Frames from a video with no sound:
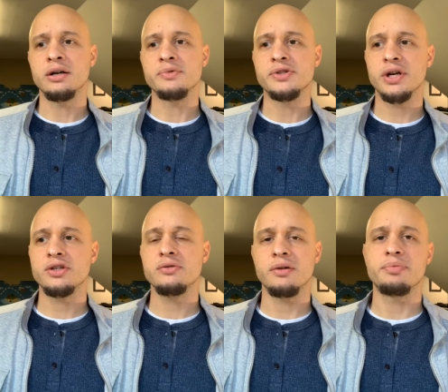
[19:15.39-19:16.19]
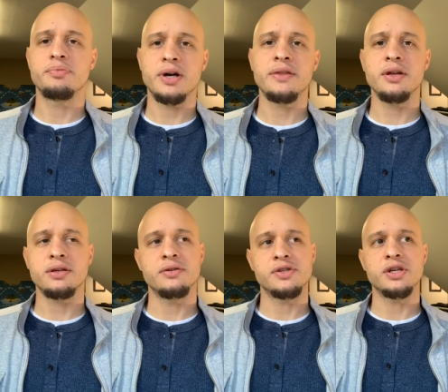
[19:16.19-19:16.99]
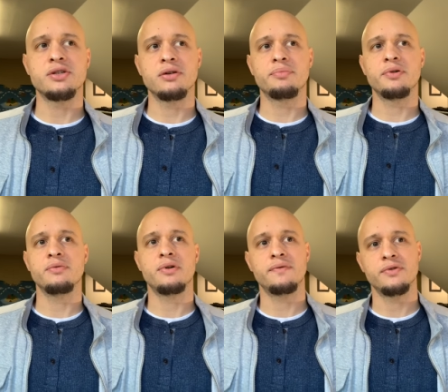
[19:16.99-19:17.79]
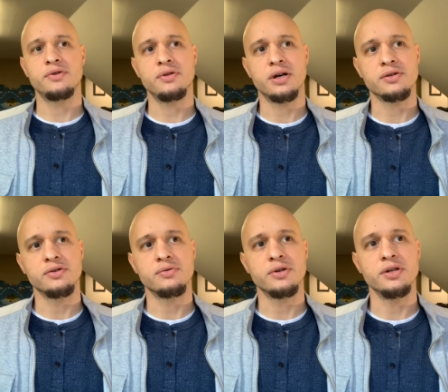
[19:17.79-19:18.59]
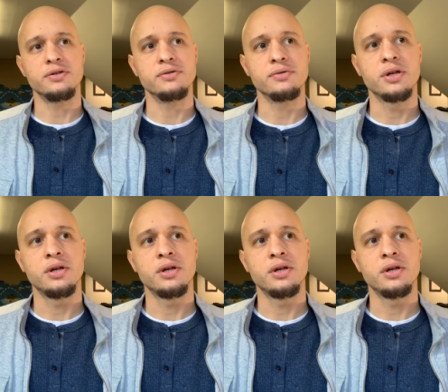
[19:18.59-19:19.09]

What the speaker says: set you up. I think this sets you up pretty well for 2022.